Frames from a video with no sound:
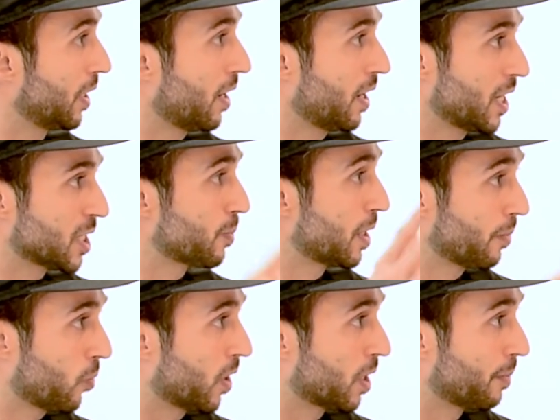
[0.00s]
you know, I
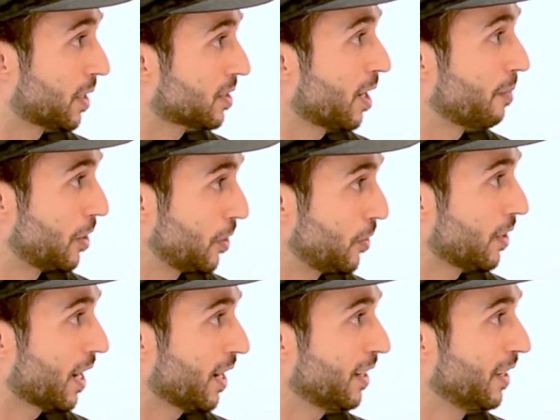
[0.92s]
spent quite a bit of time in the U
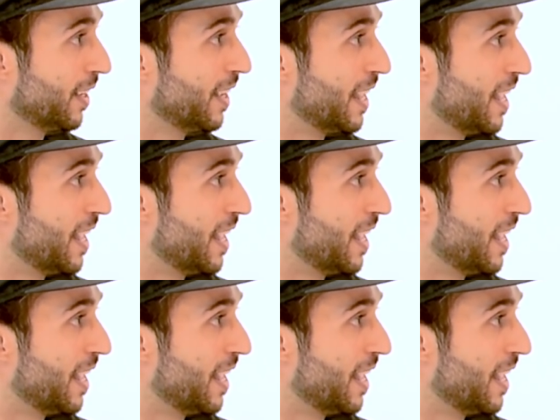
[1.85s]
K.